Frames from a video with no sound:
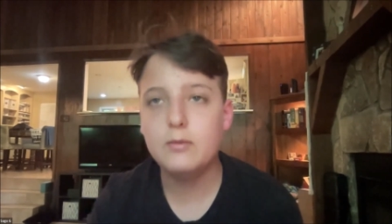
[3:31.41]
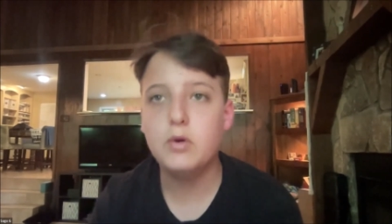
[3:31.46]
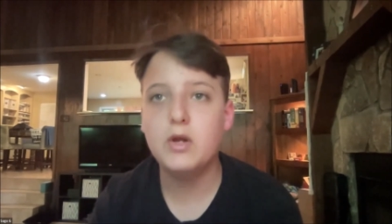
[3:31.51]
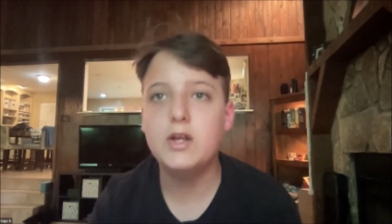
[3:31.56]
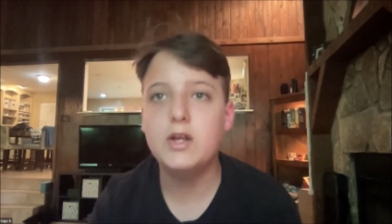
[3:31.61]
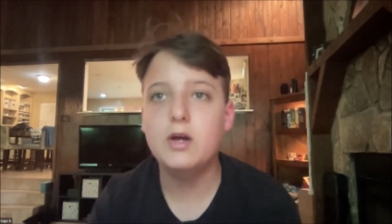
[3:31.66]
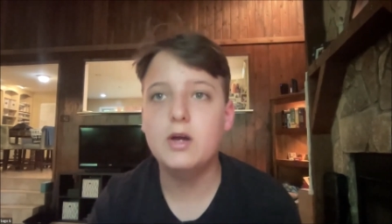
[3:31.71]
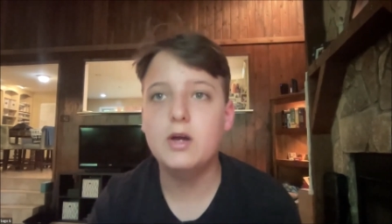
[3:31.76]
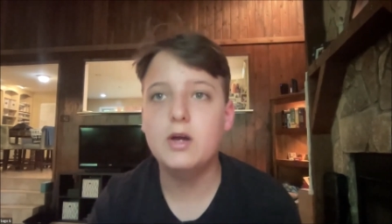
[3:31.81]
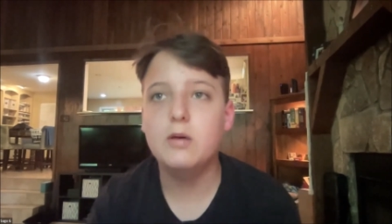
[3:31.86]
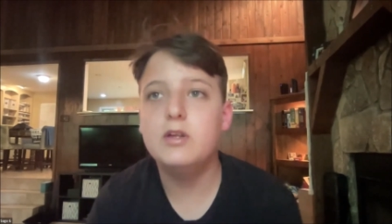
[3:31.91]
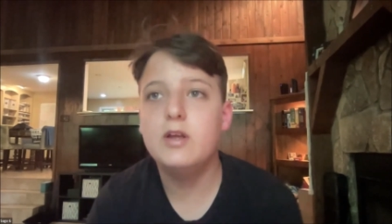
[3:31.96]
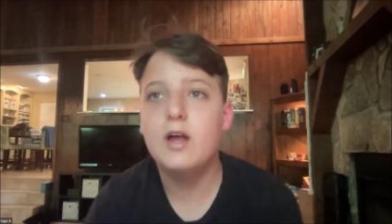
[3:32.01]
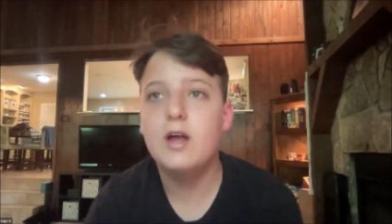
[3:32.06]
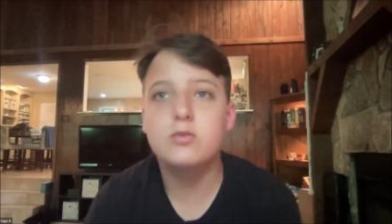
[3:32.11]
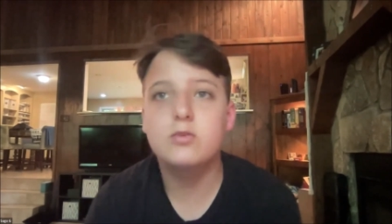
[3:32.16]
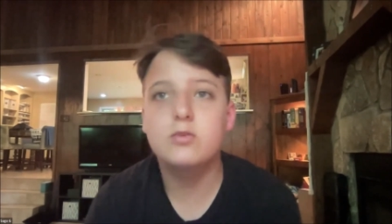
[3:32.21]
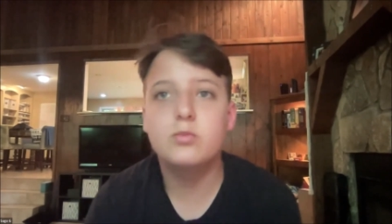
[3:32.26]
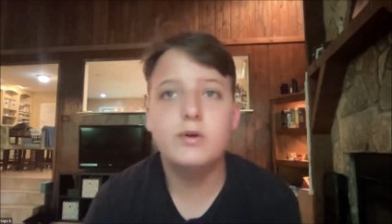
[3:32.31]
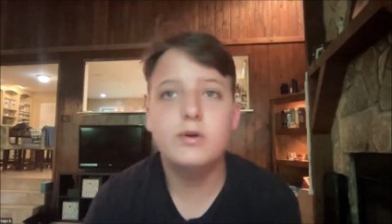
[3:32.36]
I might
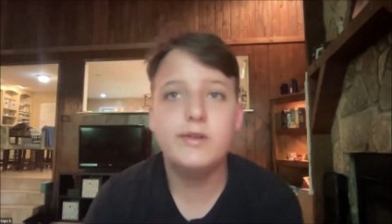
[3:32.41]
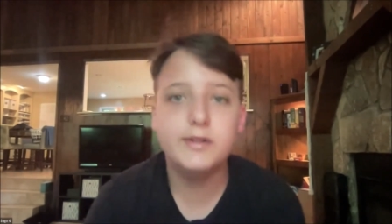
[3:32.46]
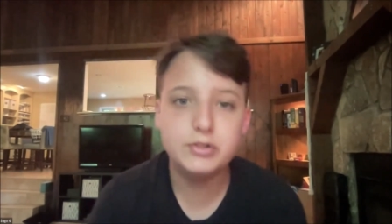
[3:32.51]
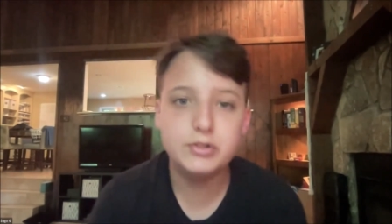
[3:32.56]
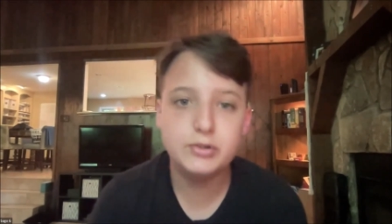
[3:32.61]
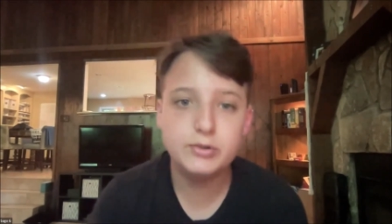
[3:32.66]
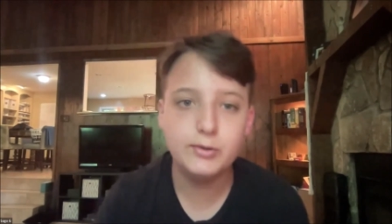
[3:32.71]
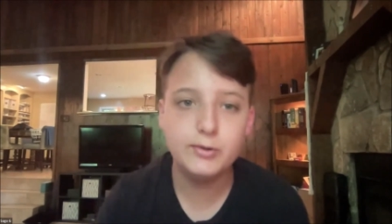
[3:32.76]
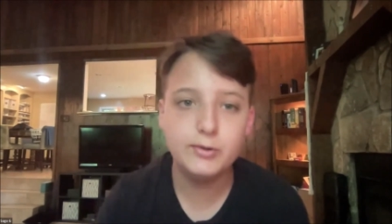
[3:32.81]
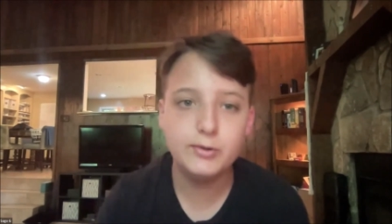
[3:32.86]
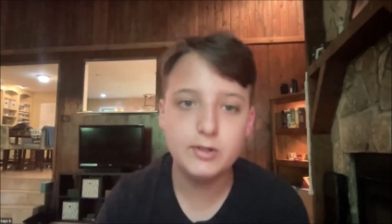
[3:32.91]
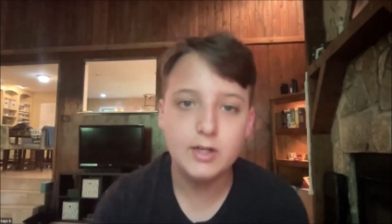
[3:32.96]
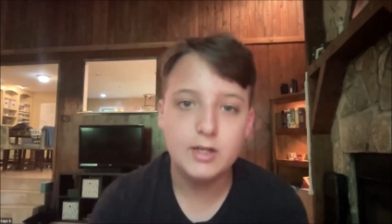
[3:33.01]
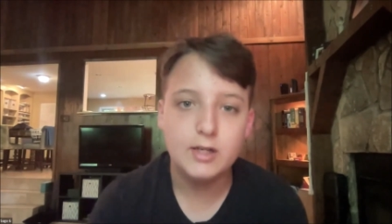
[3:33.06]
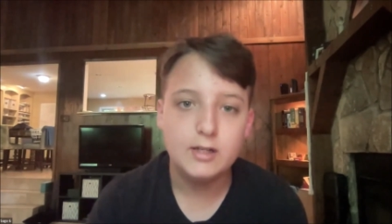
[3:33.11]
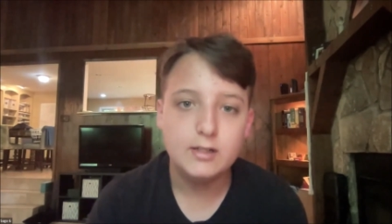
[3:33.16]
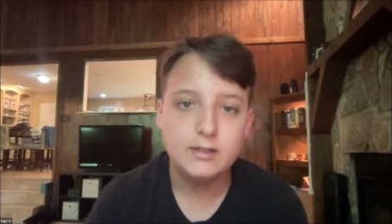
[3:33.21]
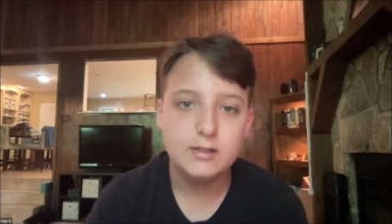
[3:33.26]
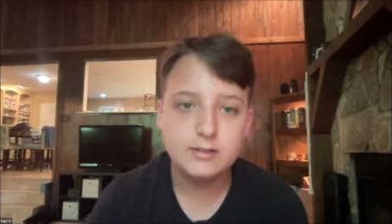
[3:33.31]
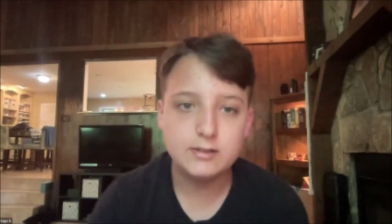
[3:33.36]
not be as willing
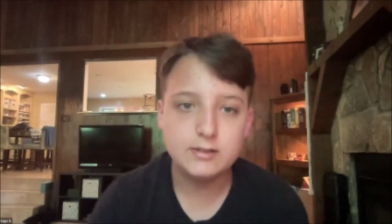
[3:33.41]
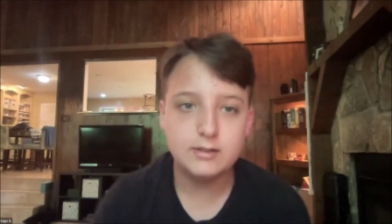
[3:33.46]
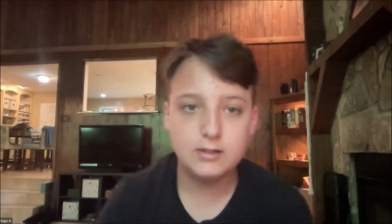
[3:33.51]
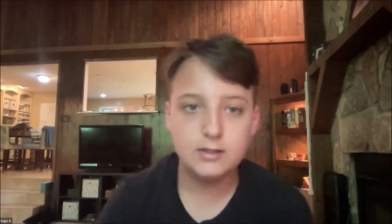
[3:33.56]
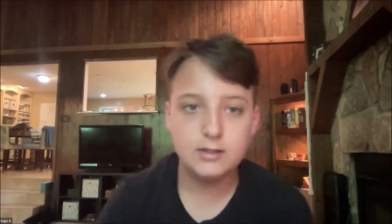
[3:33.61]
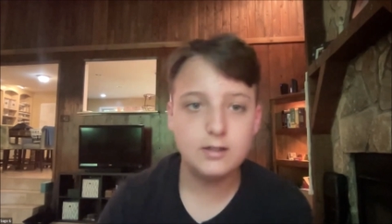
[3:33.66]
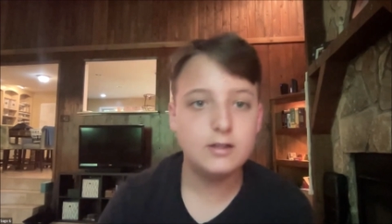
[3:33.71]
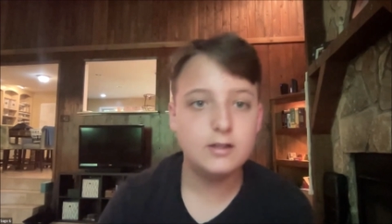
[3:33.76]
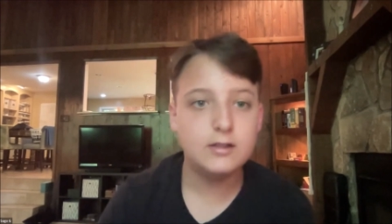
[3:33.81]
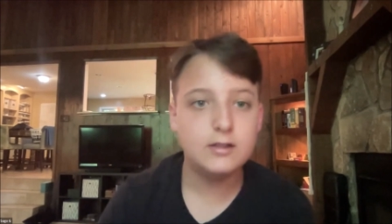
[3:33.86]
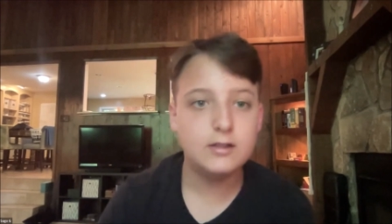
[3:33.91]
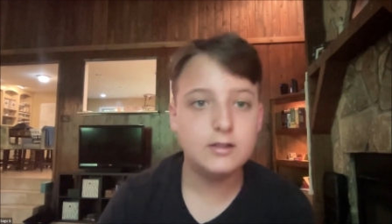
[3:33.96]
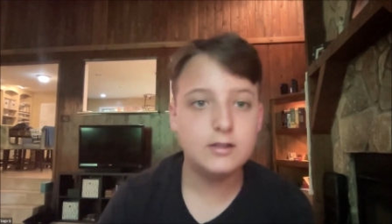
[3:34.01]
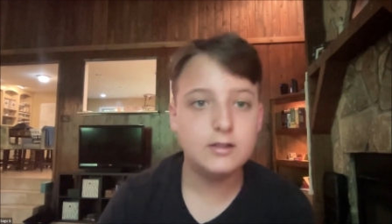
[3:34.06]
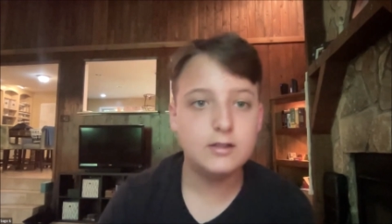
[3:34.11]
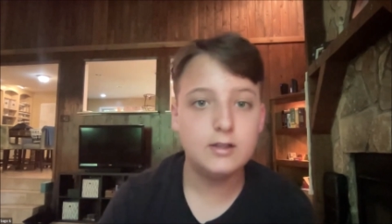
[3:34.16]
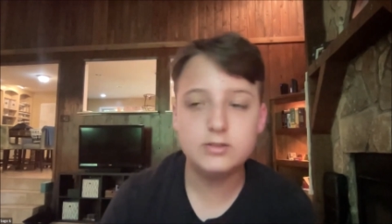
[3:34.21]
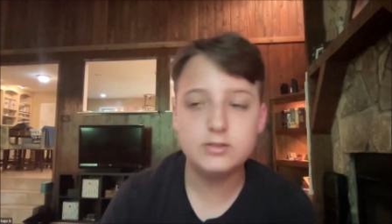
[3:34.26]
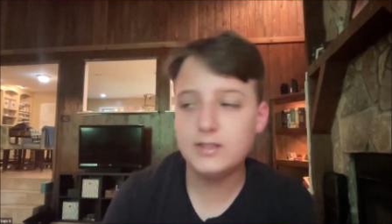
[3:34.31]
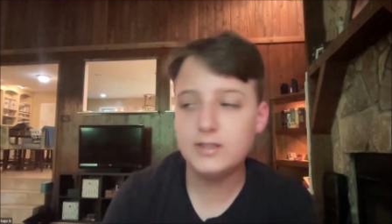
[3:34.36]
to
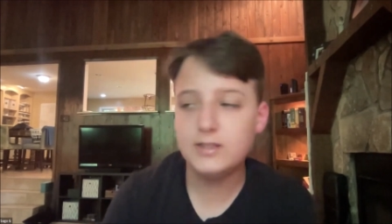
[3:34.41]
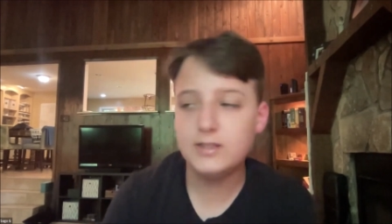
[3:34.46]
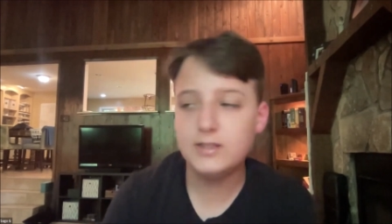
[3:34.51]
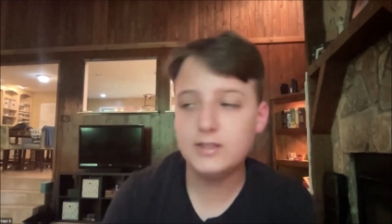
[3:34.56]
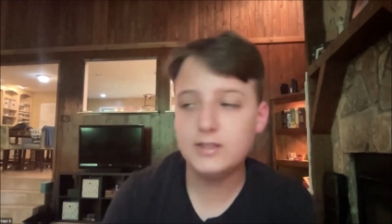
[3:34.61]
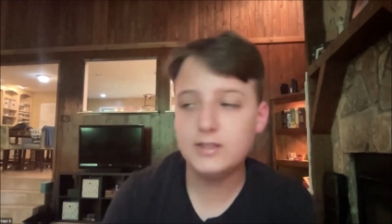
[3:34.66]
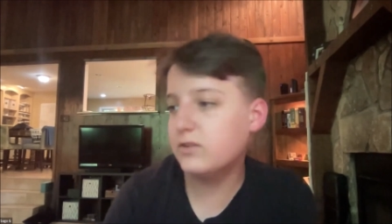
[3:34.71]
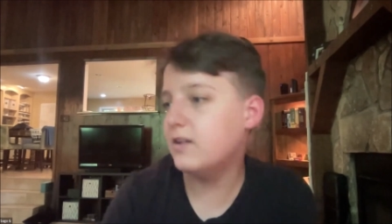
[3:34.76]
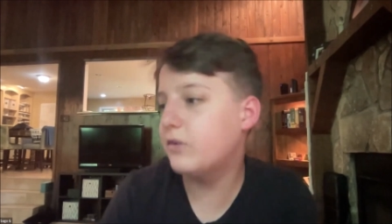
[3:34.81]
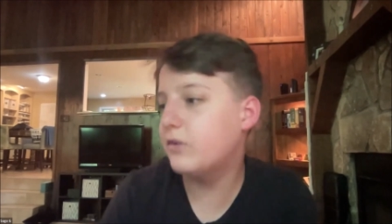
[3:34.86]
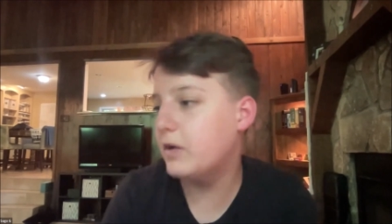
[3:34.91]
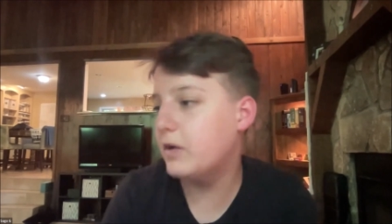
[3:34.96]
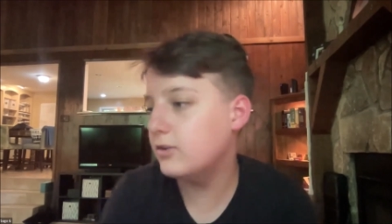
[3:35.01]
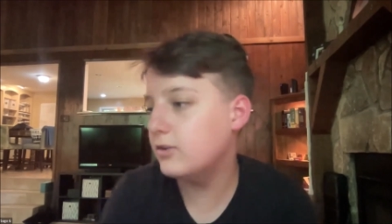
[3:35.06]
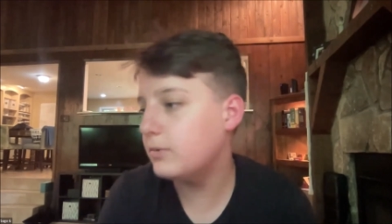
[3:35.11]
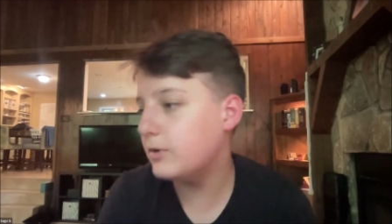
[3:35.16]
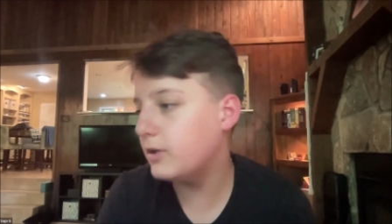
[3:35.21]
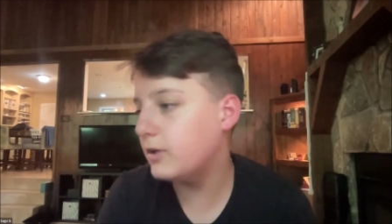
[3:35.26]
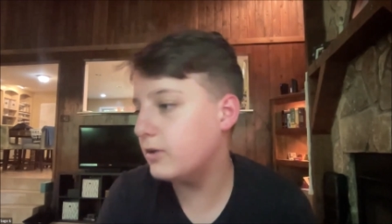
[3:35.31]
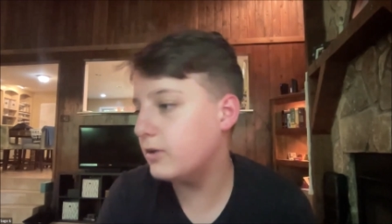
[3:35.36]
see out the
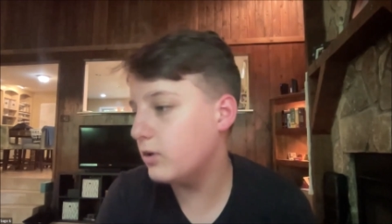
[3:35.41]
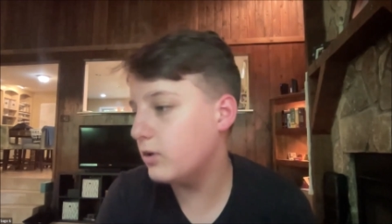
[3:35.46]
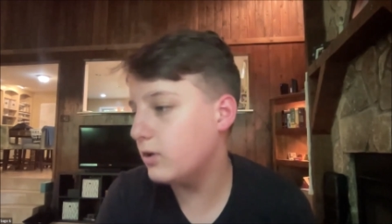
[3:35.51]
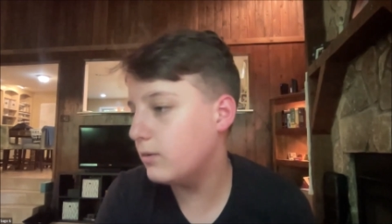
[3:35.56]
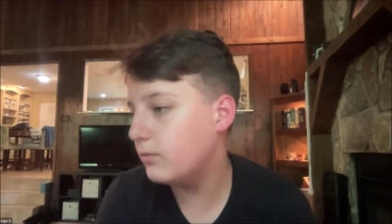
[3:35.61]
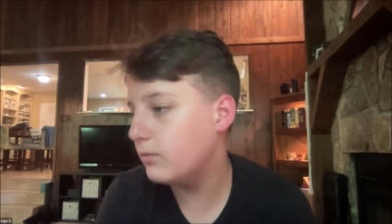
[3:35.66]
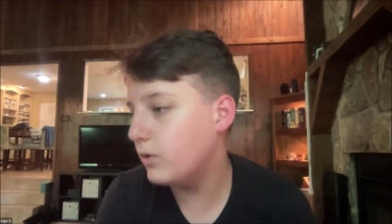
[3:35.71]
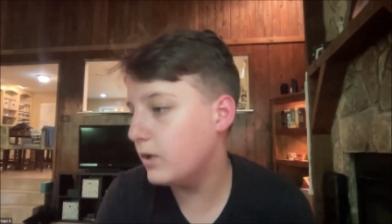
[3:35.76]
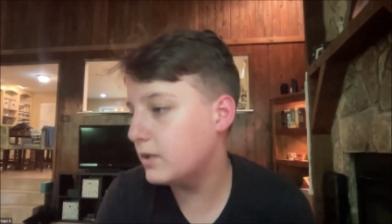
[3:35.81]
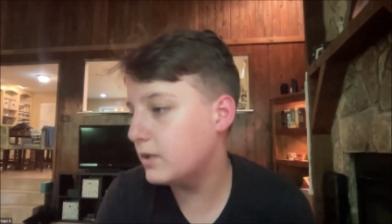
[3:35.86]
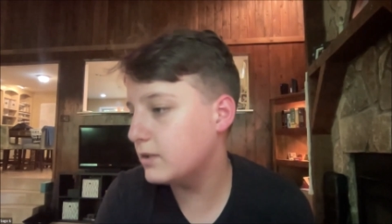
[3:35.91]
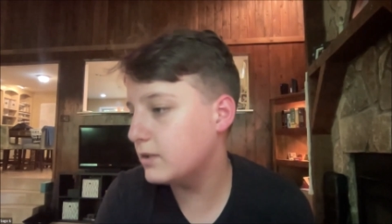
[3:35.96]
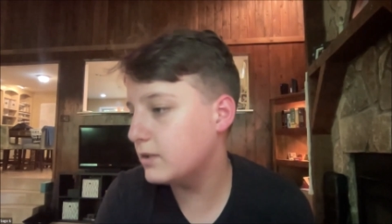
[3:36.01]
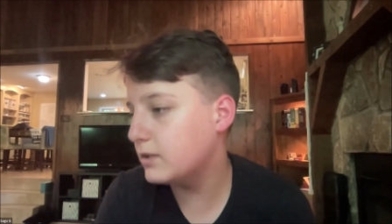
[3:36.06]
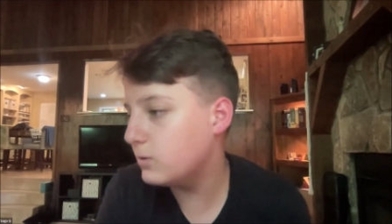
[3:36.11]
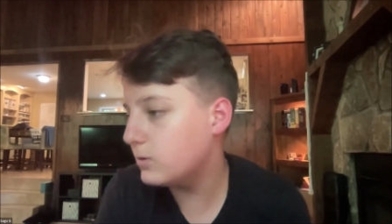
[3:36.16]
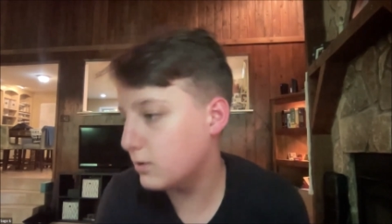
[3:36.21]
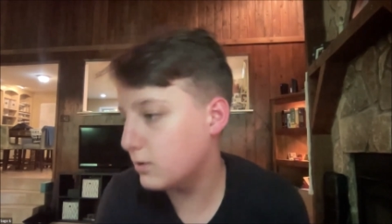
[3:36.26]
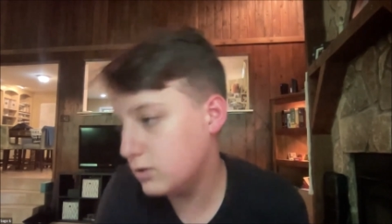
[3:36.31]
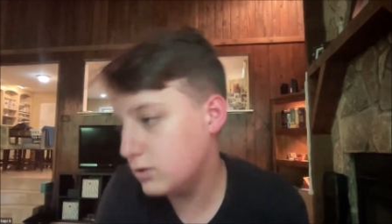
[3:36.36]
information, but
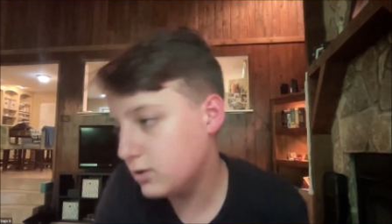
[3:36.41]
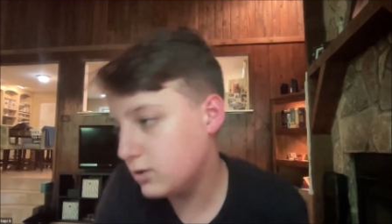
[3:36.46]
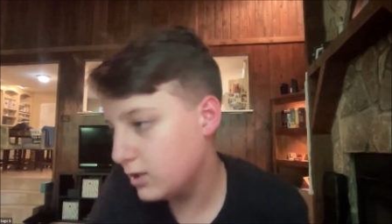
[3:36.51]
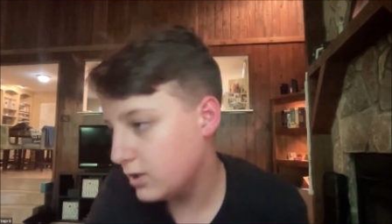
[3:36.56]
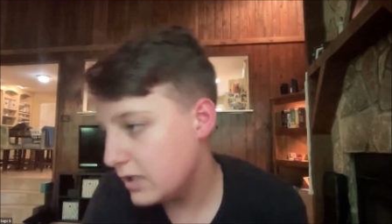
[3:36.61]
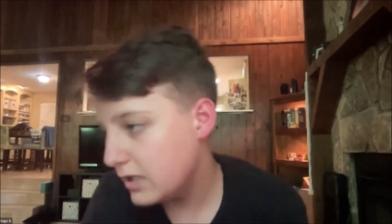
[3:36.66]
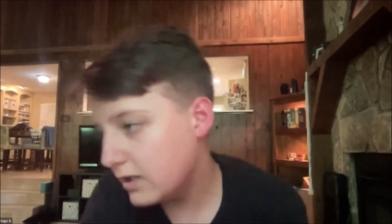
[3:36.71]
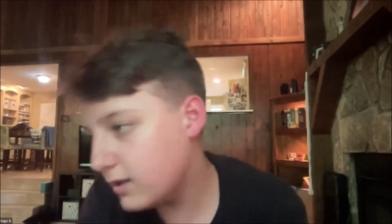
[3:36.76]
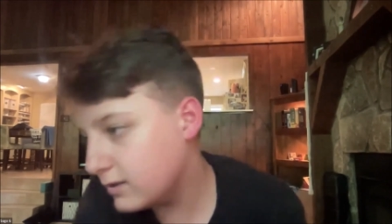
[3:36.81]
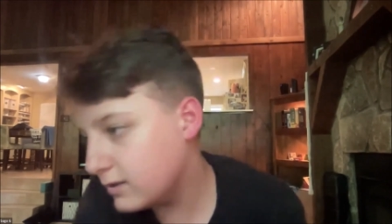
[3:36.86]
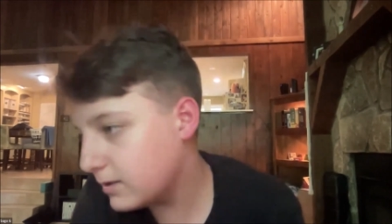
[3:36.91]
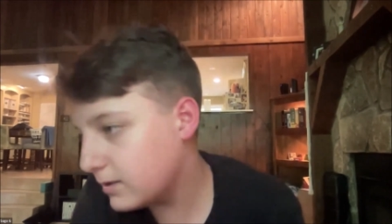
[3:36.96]
we can still